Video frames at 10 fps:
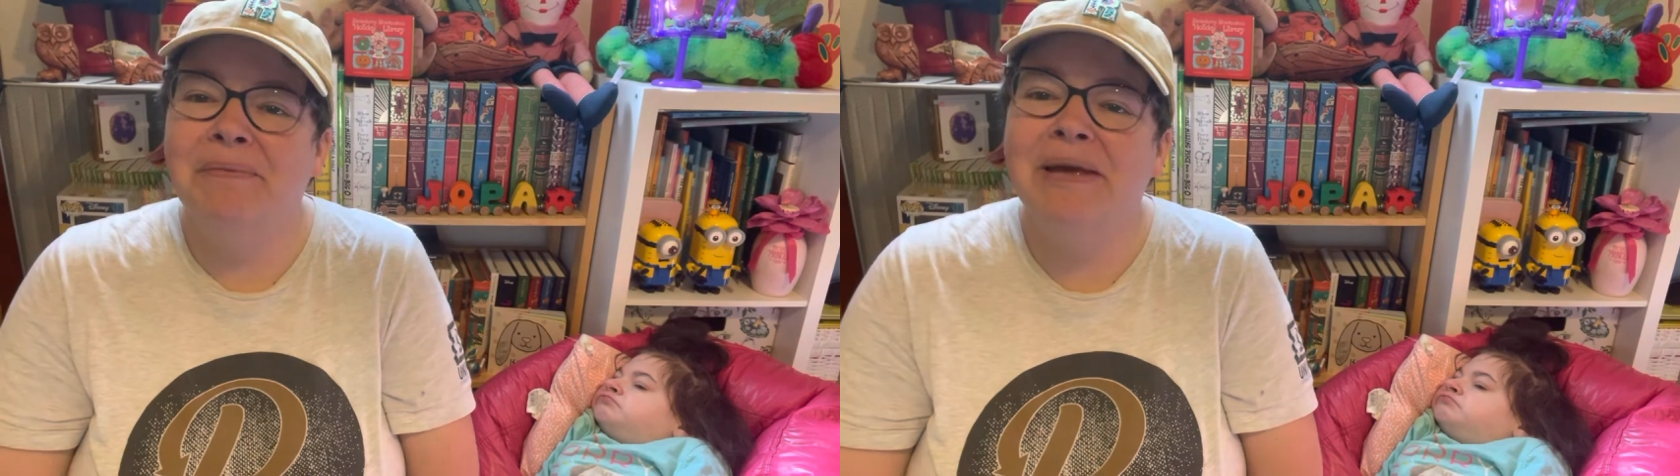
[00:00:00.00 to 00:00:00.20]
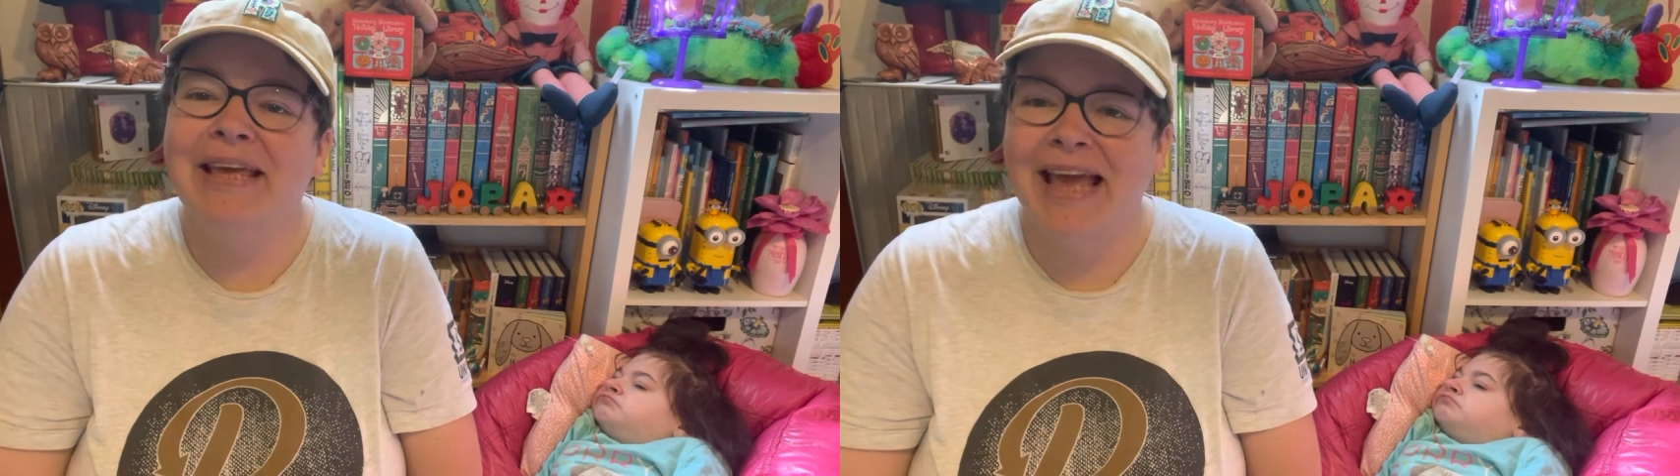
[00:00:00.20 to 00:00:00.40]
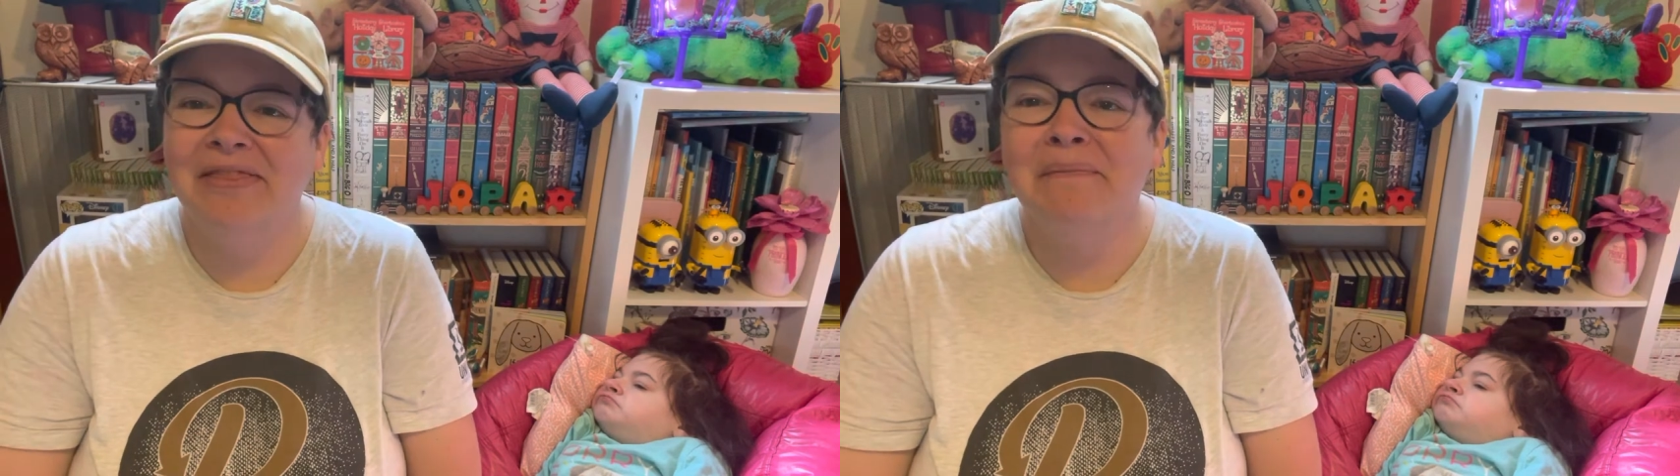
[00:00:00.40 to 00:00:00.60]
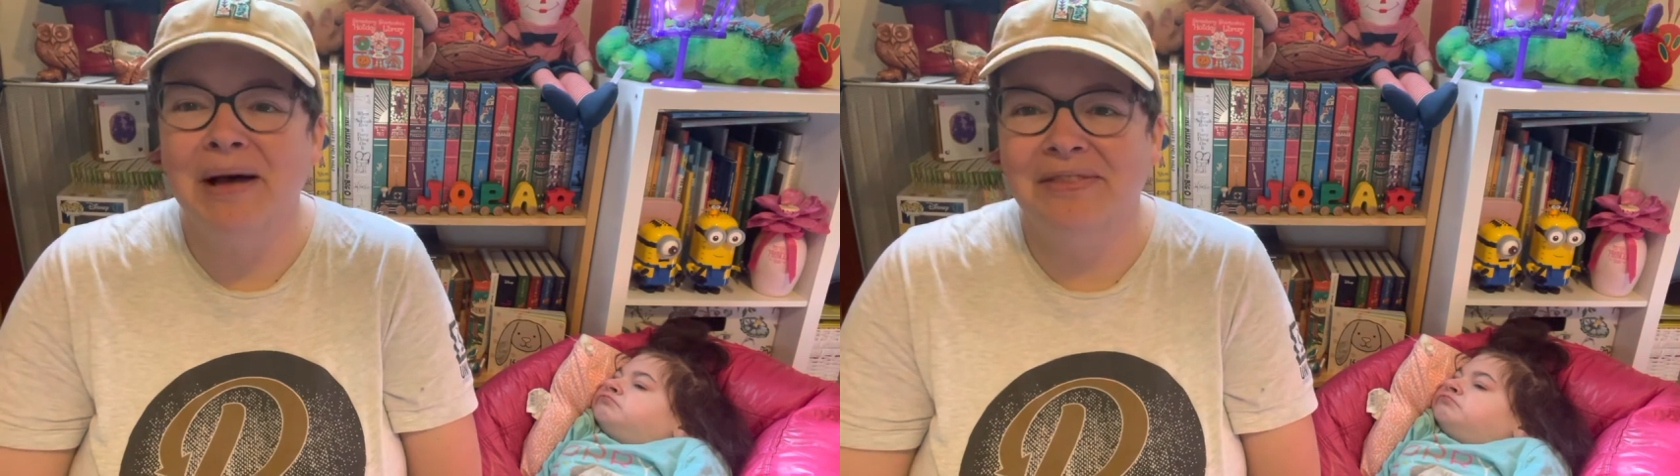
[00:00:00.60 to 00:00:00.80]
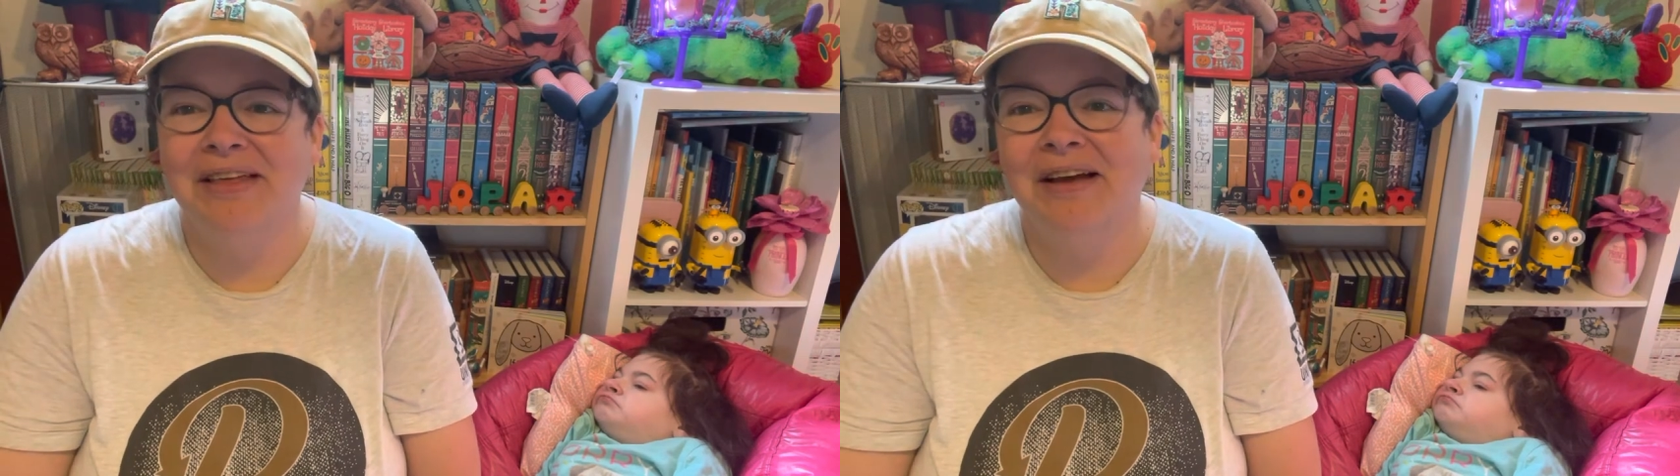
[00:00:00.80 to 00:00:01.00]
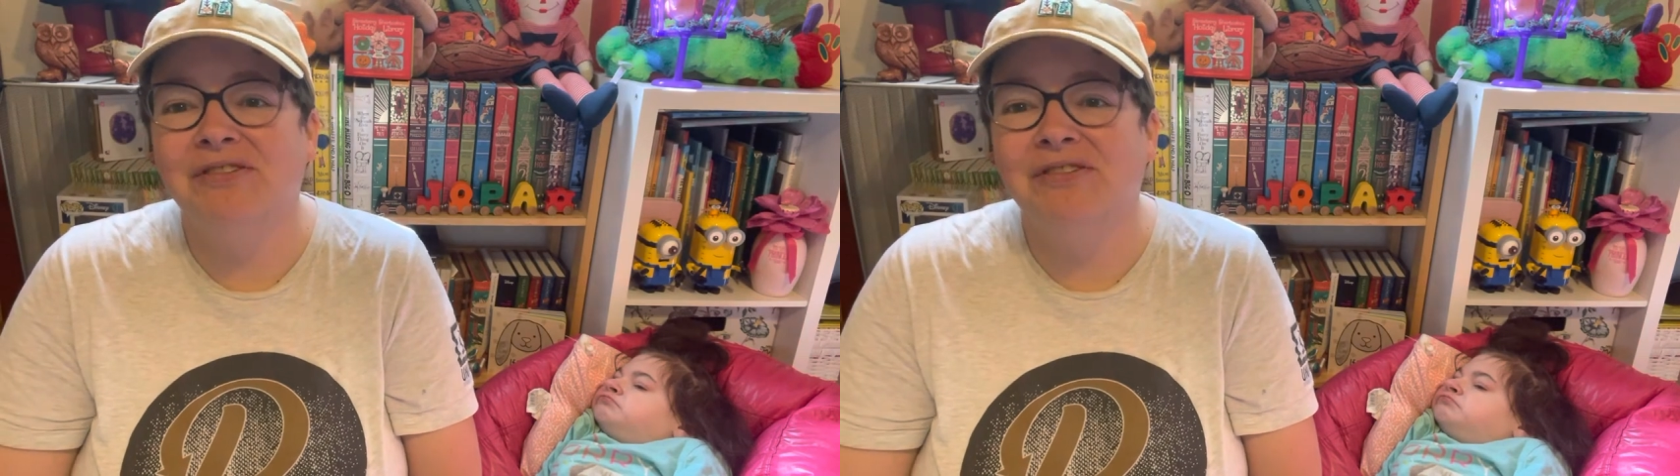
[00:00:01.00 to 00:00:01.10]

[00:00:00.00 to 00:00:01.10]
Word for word: begin the month of